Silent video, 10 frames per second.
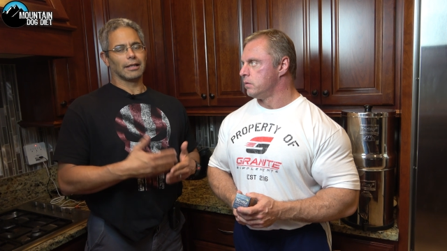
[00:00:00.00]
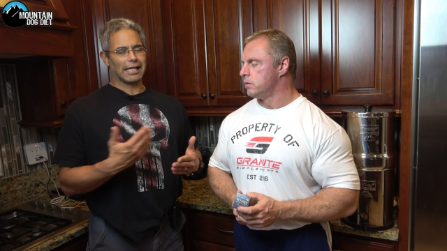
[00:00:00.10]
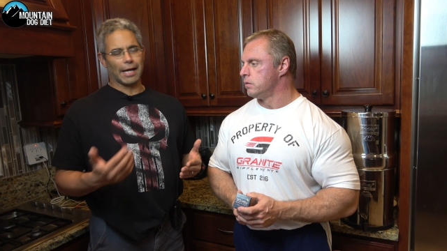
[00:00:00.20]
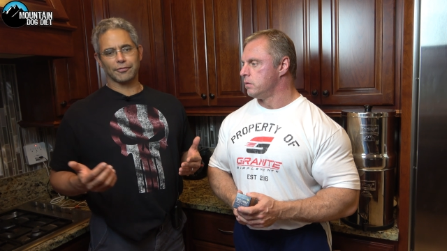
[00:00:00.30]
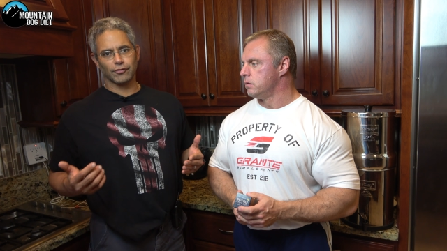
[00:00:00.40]
Speaker 1: The
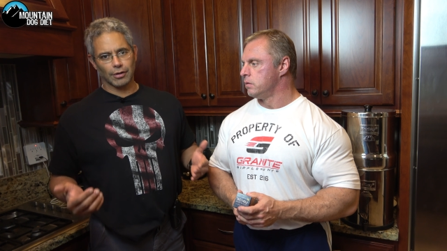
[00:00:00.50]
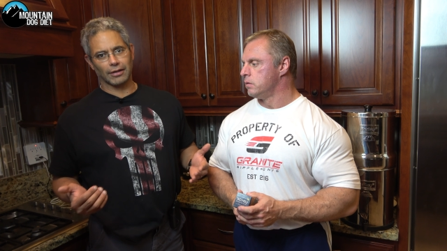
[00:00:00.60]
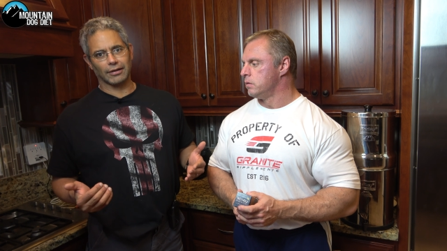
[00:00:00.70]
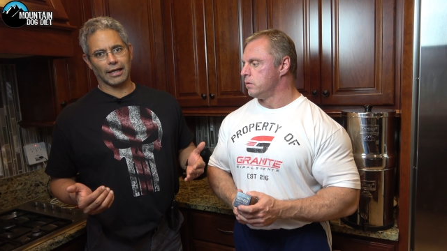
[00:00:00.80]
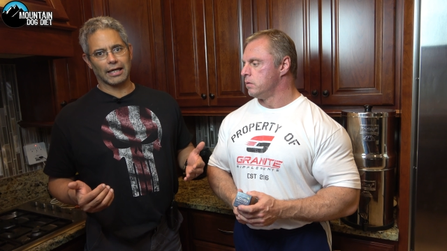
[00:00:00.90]
capsule you
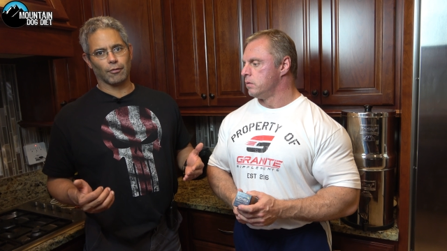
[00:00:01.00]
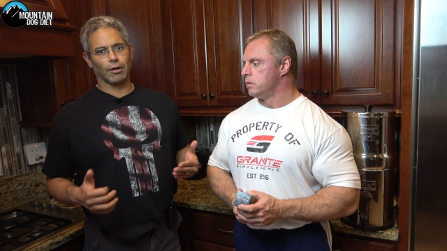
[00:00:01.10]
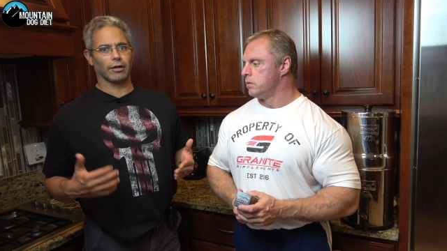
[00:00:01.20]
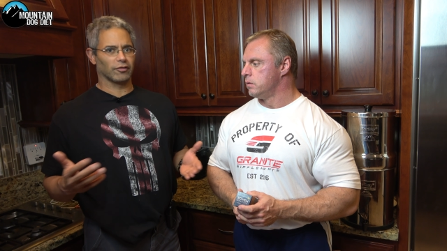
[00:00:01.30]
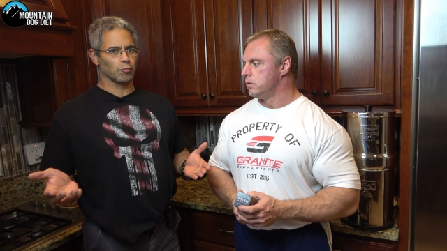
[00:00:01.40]
can take
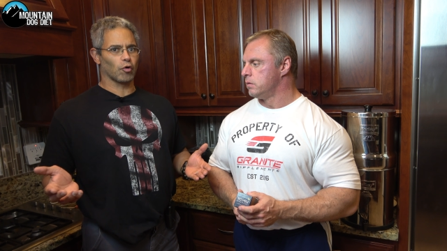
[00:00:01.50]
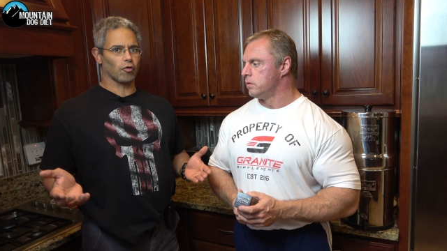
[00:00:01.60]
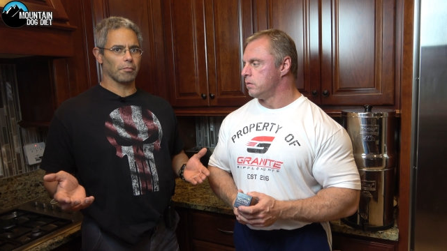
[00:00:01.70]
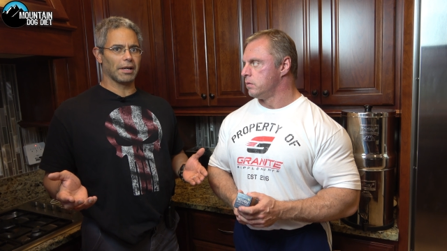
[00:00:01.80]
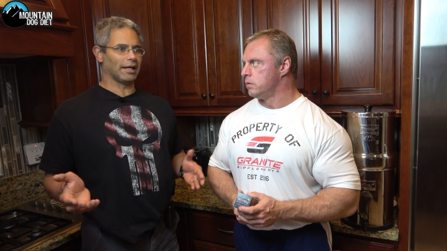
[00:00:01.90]
anywhere, it's more
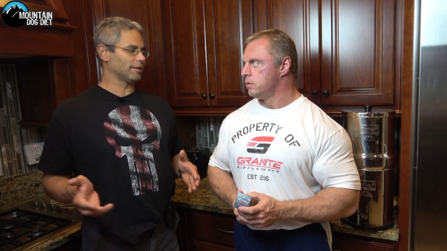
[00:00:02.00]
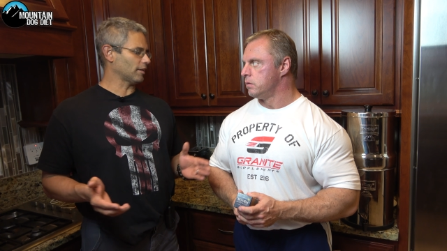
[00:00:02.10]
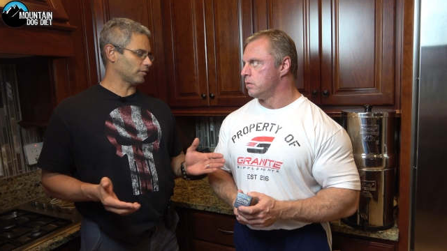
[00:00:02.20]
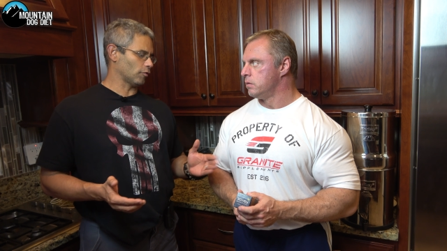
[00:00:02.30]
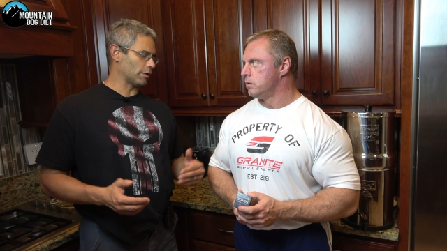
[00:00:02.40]
convenient,
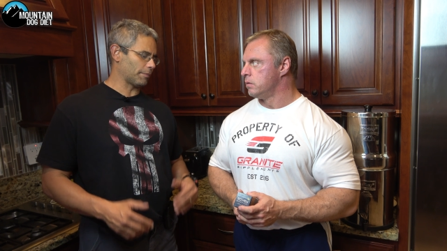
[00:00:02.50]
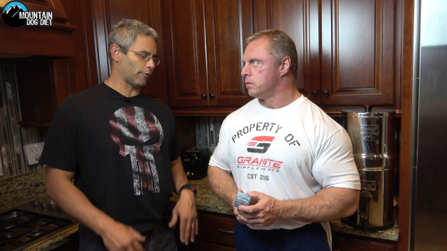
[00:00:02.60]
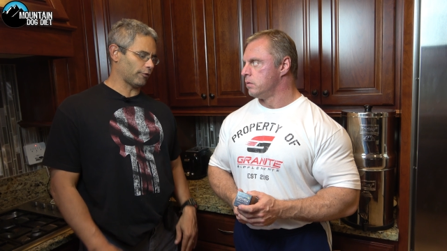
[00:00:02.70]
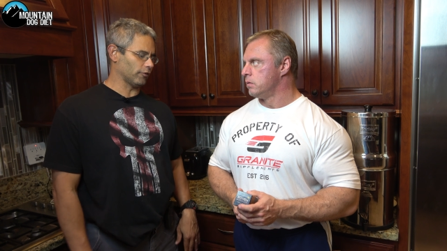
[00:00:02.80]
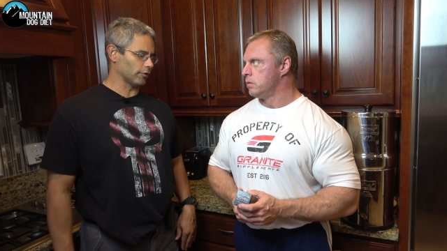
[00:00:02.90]
that's the only
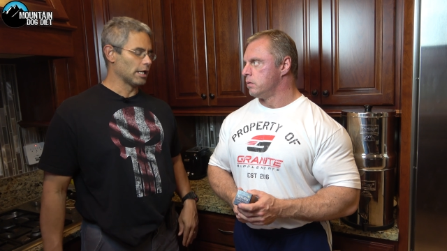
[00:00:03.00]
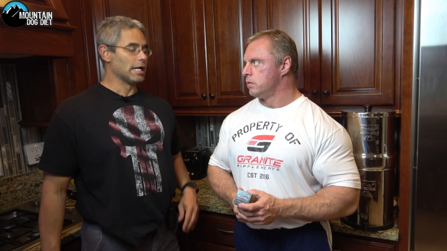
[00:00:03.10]
preference.